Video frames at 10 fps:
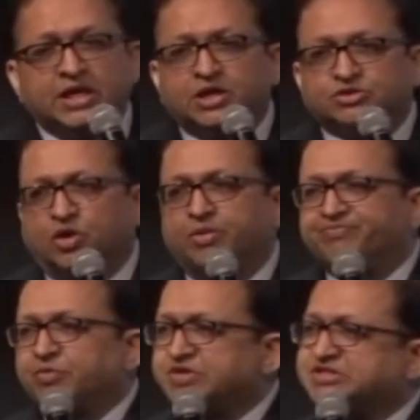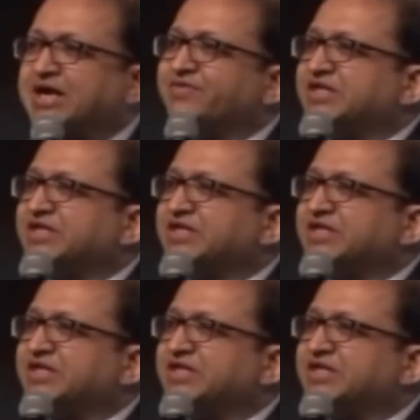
So, we start with